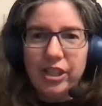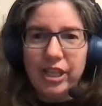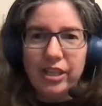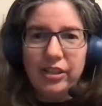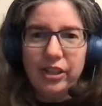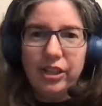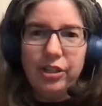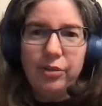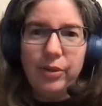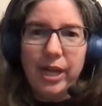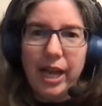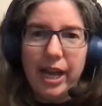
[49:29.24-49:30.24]
in the
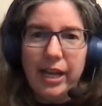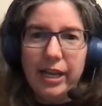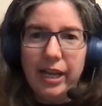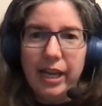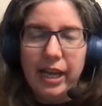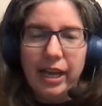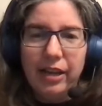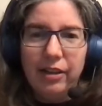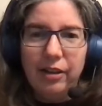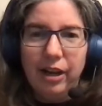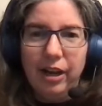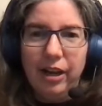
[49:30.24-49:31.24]
Q and A
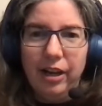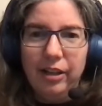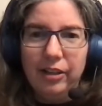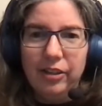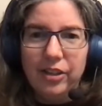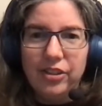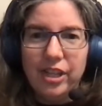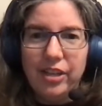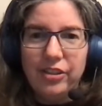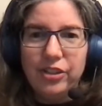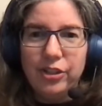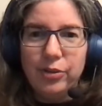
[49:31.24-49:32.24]
uh, that
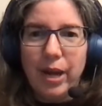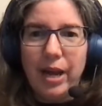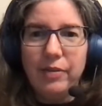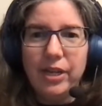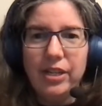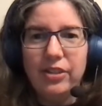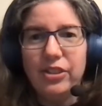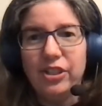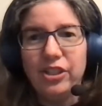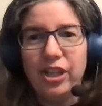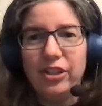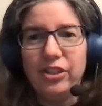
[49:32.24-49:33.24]
says, "Do you have any
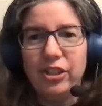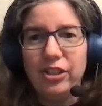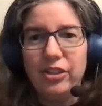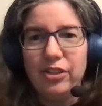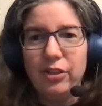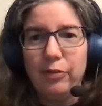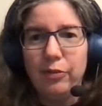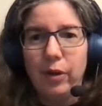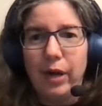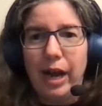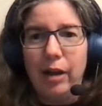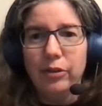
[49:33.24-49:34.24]
suggestions
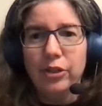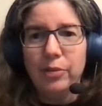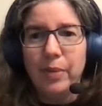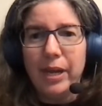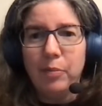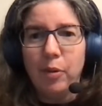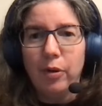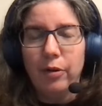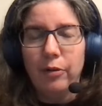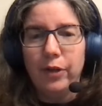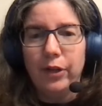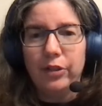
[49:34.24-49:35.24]
for how to make more
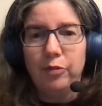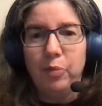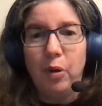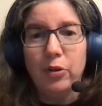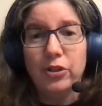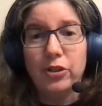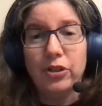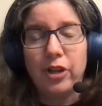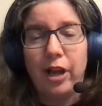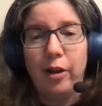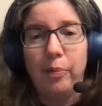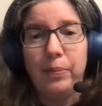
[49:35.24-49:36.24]
effective
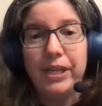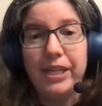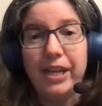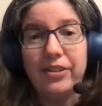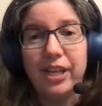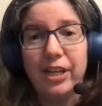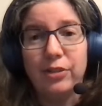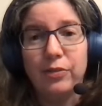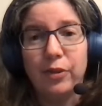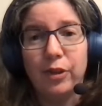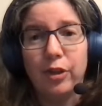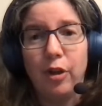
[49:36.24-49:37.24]
poster-style PSAs
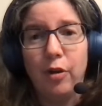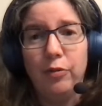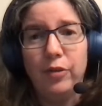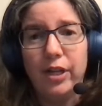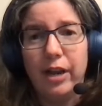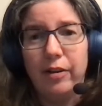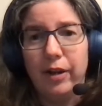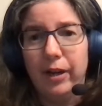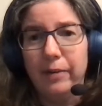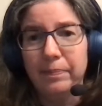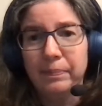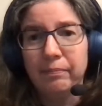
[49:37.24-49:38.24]
for the COVID
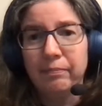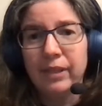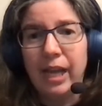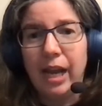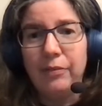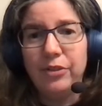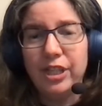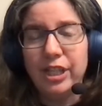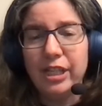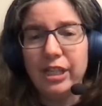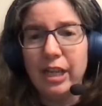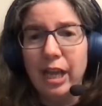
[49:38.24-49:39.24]
era?" I've
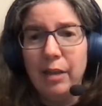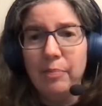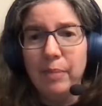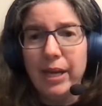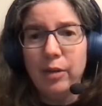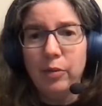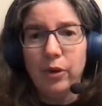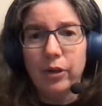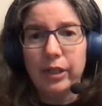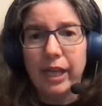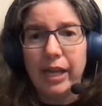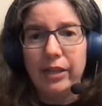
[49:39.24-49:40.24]
seen many at
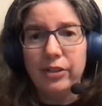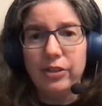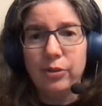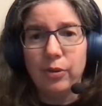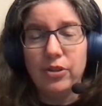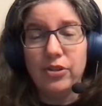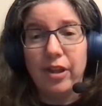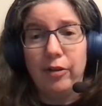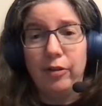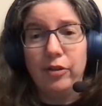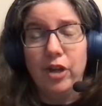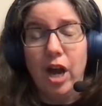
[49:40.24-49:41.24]
work and in stores that
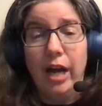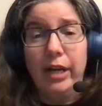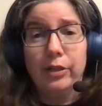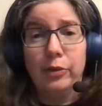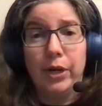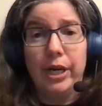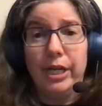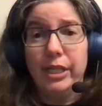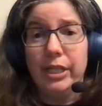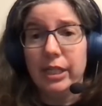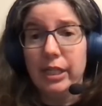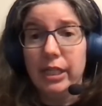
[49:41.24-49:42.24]
are not great.